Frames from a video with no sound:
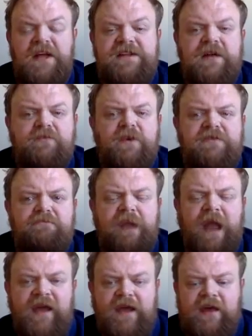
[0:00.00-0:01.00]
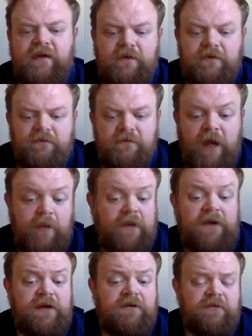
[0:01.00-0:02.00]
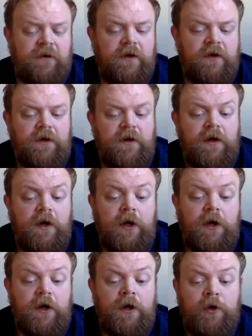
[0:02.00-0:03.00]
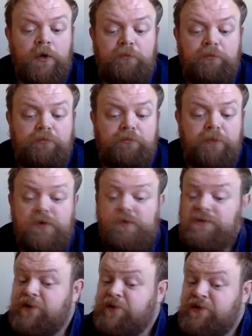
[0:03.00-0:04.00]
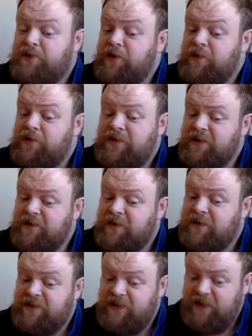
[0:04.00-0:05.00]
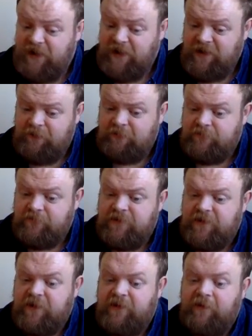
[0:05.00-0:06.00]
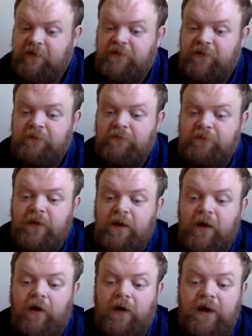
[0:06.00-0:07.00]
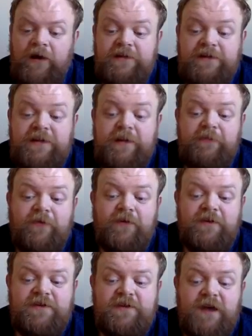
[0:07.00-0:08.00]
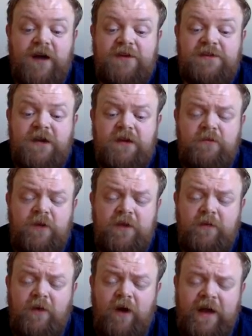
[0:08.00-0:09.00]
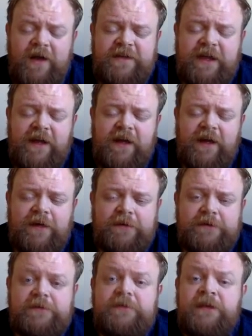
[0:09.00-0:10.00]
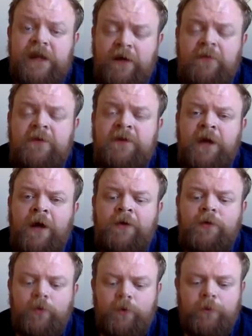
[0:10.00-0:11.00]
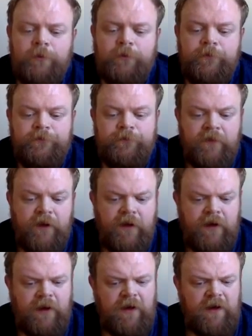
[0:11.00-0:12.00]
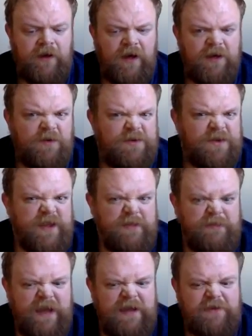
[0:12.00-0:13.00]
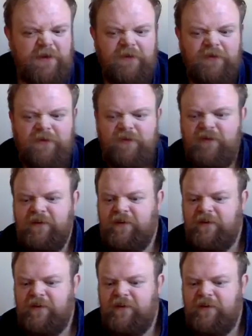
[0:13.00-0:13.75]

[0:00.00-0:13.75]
They're done with black ink, I believe. Boots and shoes under the sea, said the Gryphon in a deep voice, are done with whiting. Now you know. And what are they made of?